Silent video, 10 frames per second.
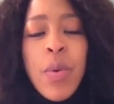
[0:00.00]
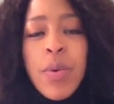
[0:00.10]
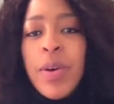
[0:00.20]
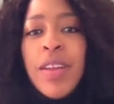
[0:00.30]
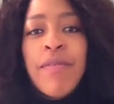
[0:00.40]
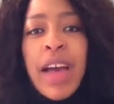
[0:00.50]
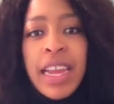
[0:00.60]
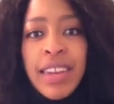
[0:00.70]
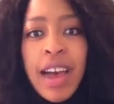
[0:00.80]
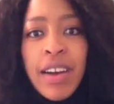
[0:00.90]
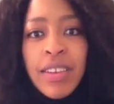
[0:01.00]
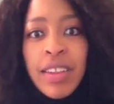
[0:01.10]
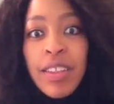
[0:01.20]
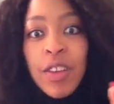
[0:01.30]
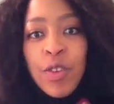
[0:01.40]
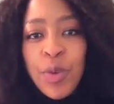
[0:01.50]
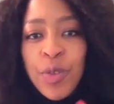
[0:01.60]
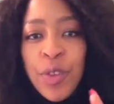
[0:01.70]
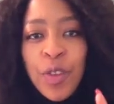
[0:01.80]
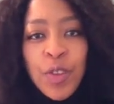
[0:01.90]
We want to find out the
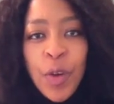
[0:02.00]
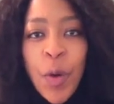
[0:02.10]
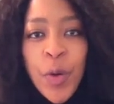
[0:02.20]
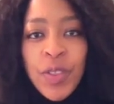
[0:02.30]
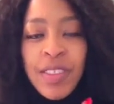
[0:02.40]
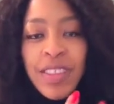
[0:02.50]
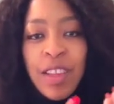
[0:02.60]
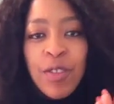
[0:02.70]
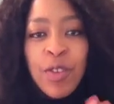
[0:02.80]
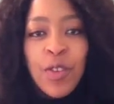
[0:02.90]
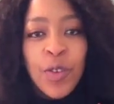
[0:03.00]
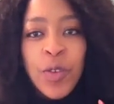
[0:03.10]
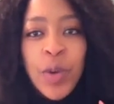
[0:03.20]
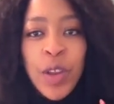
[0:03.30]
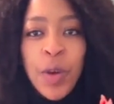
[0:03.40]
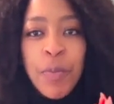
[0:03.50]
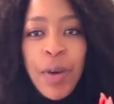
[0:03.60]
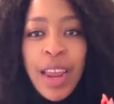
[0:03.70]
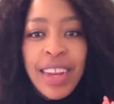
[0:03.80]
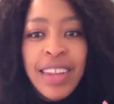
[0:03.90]
do's and the don'ts, things to do when you're
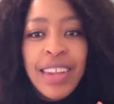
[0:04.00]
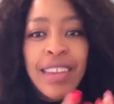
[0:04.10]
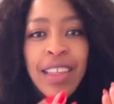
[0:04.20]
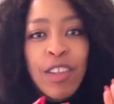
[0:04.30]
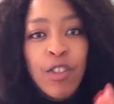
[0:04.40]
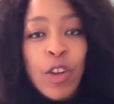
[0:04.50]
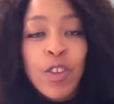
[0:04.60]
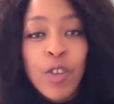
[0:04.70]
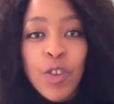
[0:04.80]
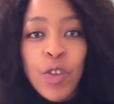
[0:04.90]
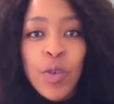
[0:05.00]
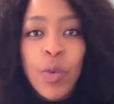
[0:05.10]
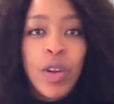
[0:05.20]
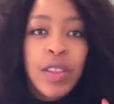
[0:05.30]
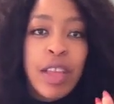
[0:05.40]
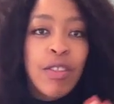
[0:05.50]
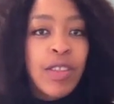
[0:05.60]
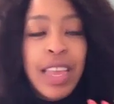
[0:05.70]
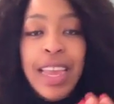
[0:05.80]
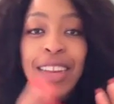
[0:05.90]
pregnant, things not to do, what things
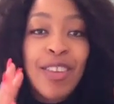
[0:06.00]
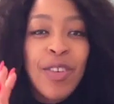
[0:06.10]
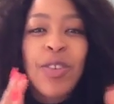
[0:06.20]
to eat.